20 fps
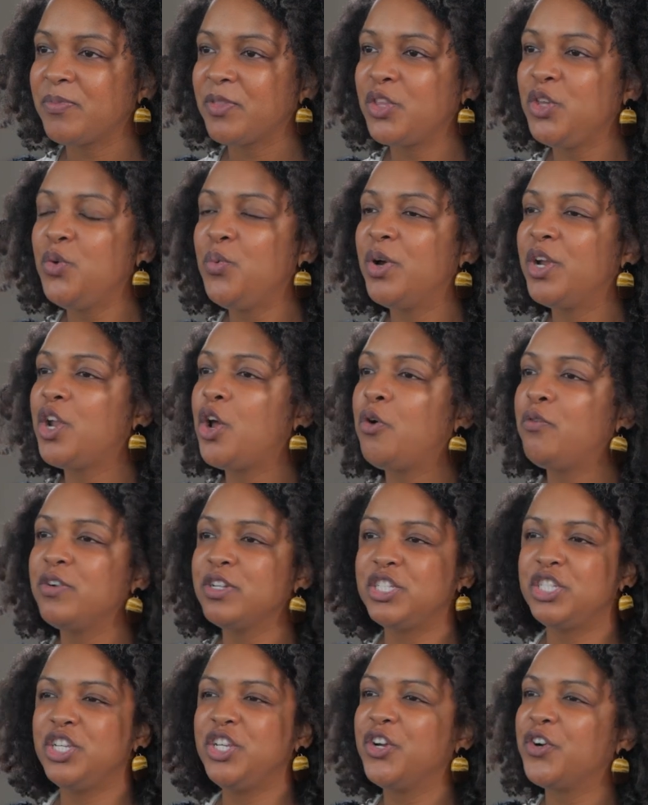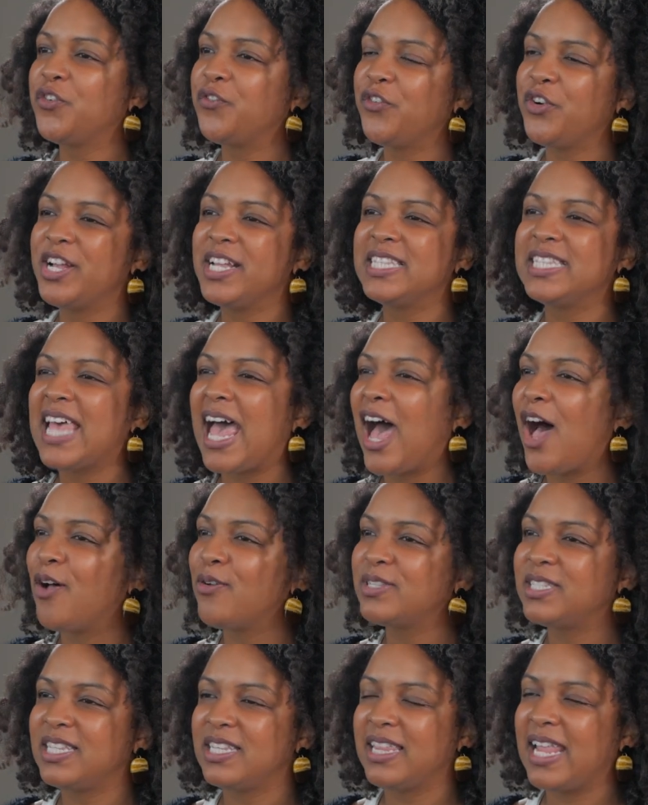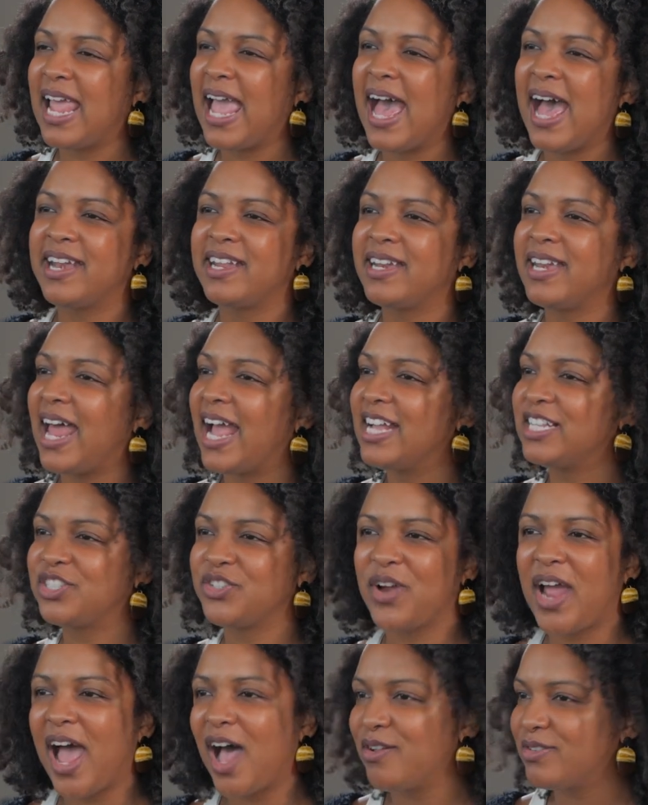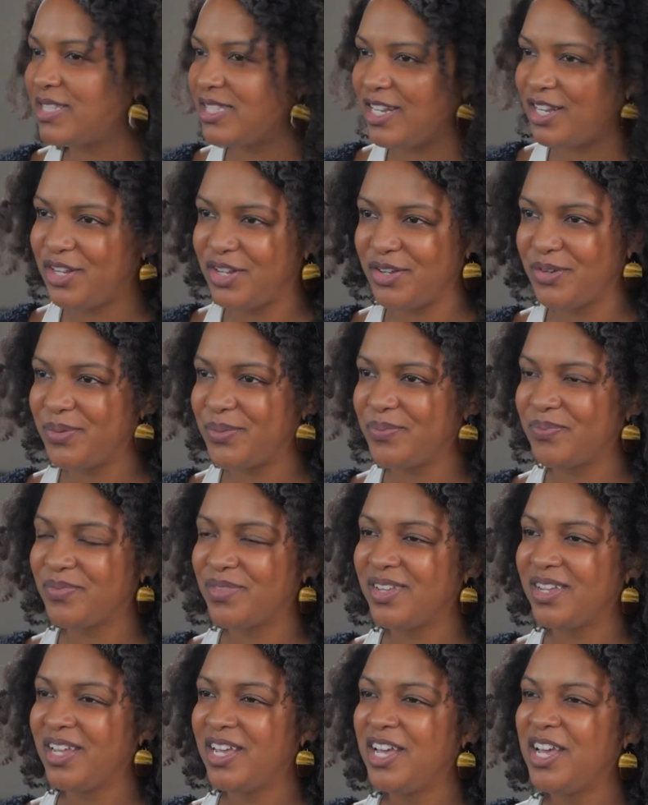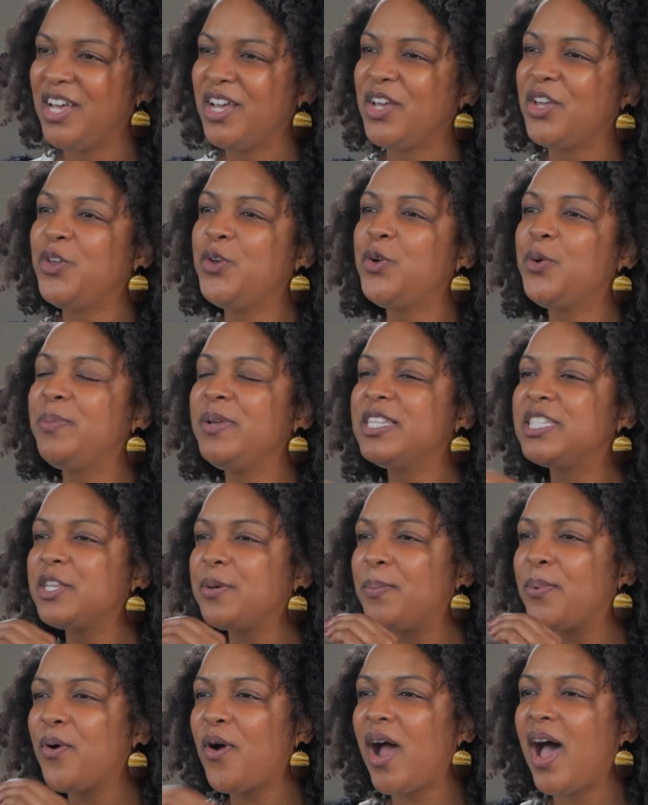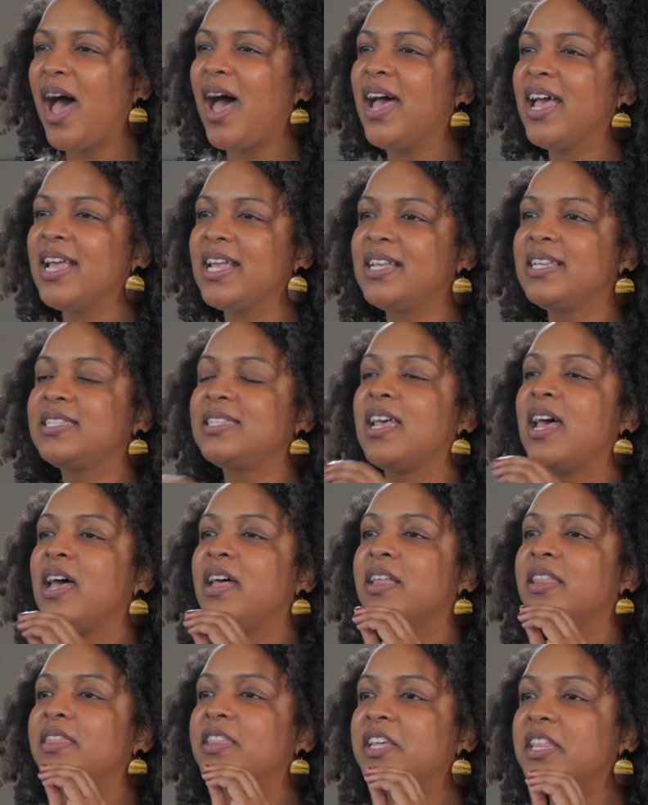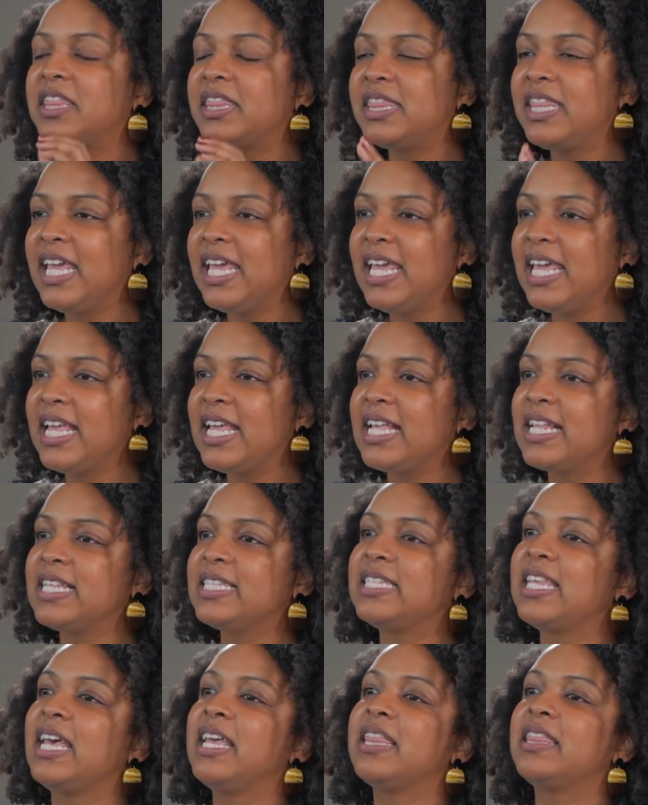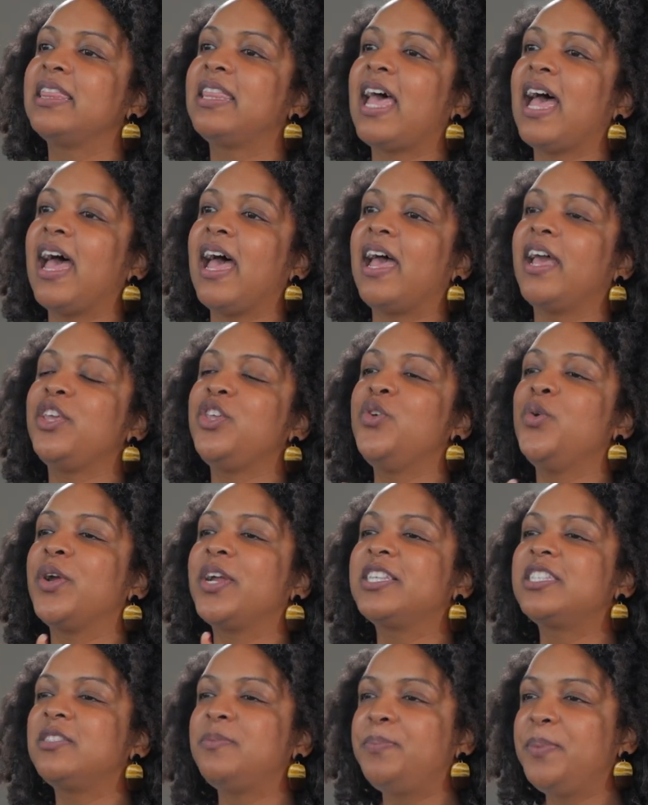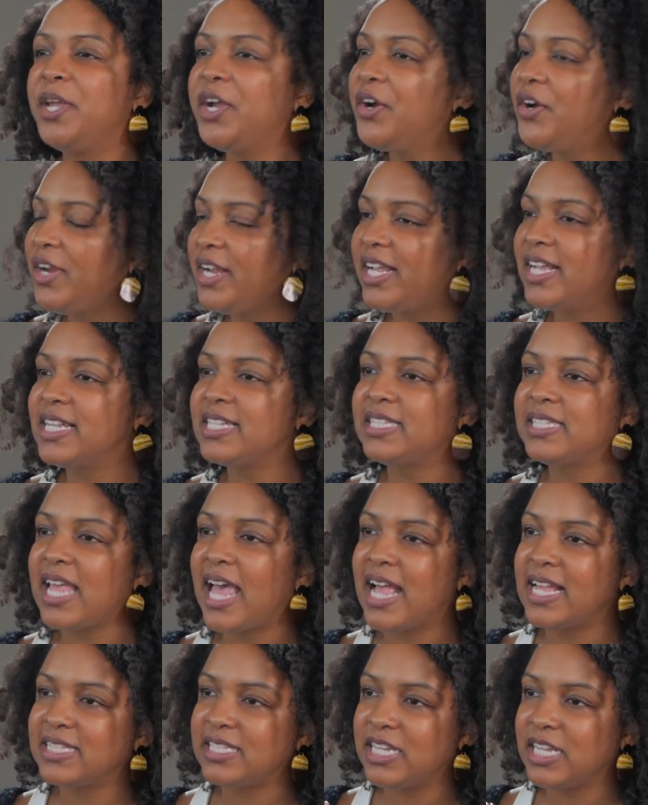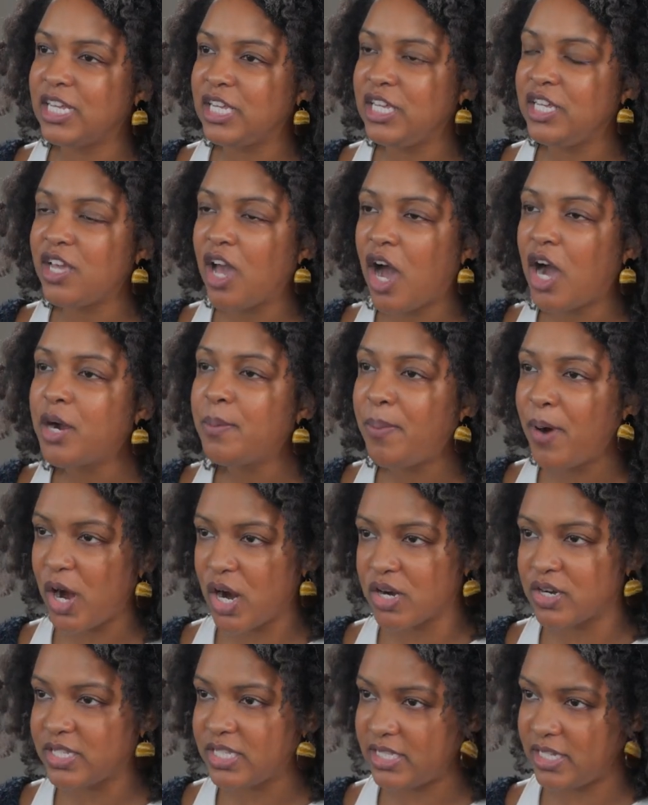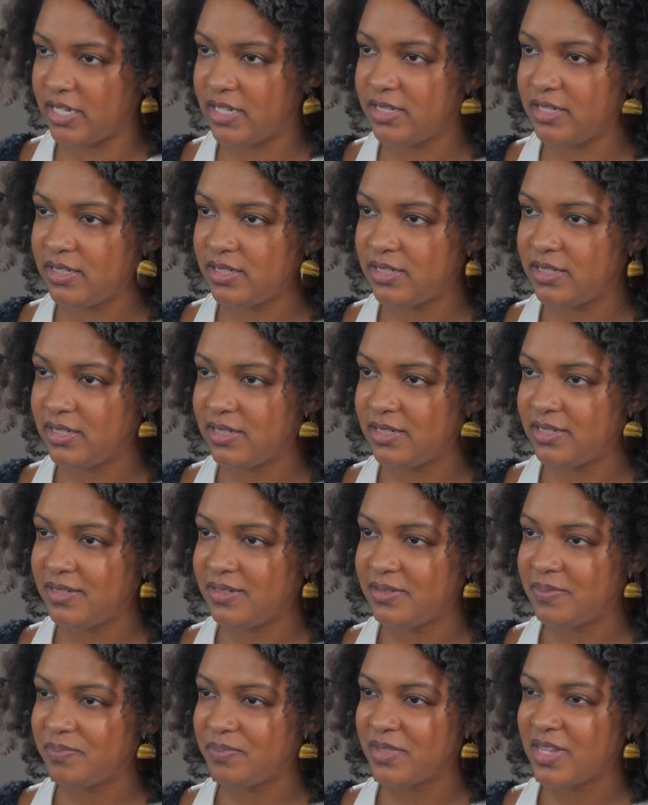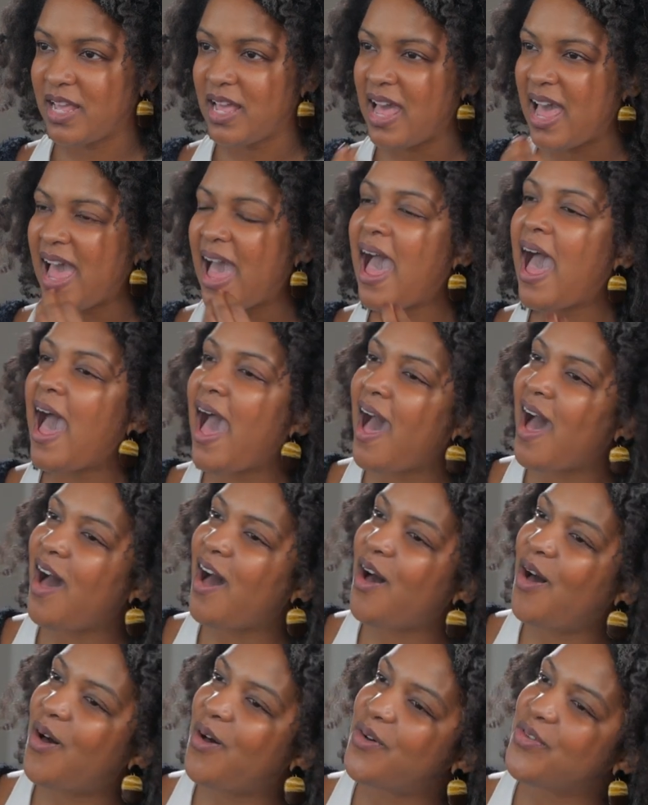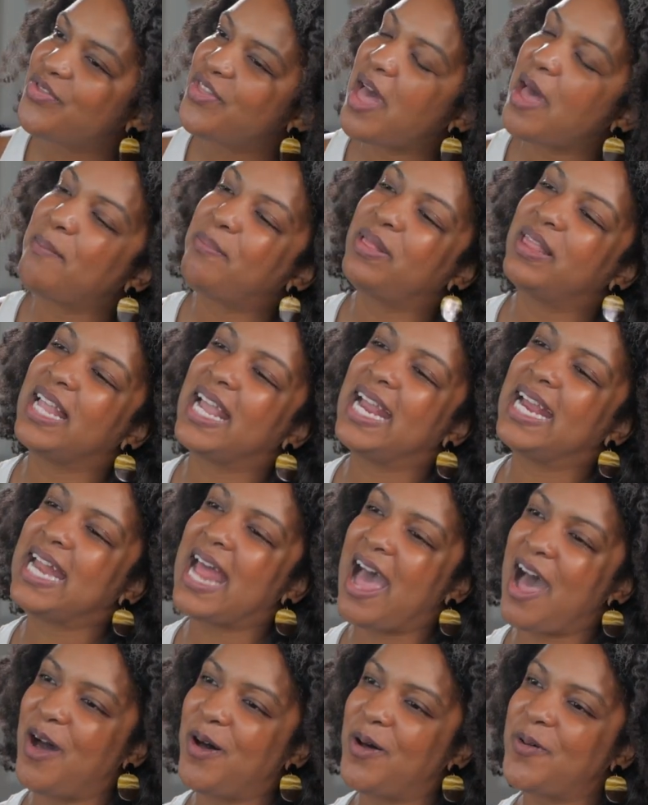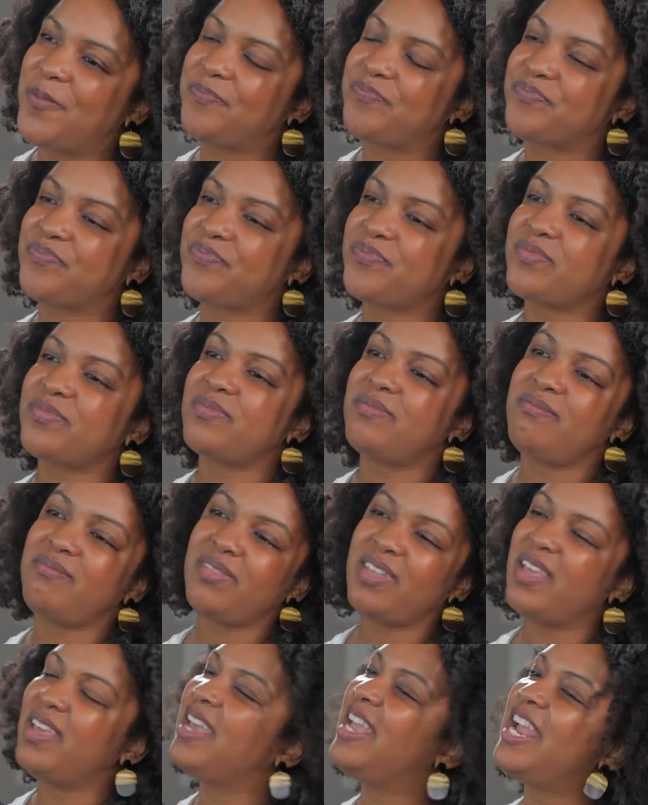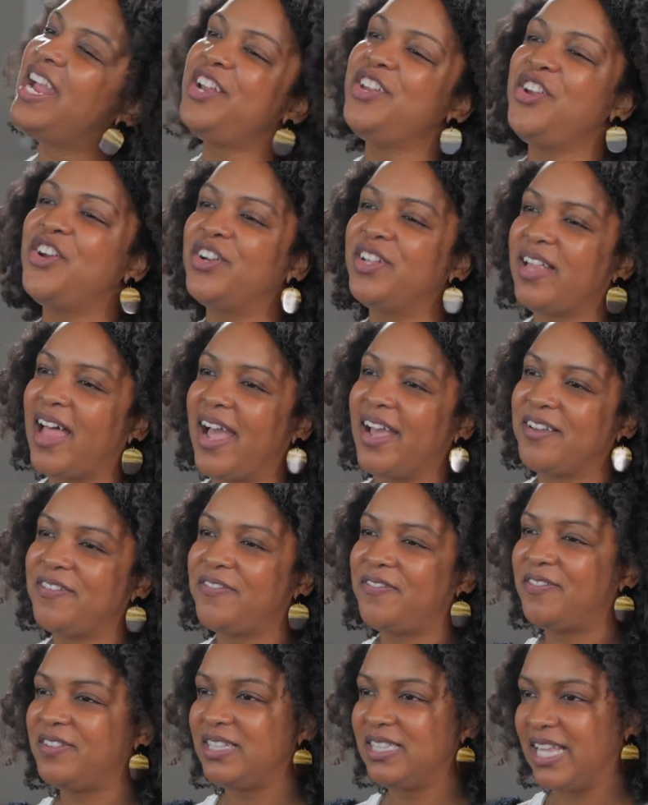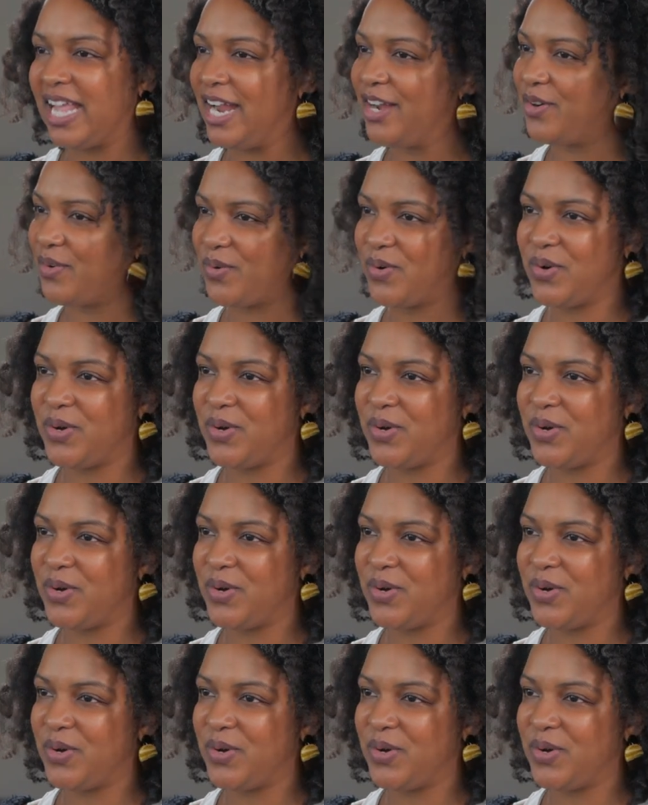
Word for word: You went over to your friend's house and they had a nicer house than you. You will be surprised the things that you experienced as a young person, how that played out in your life later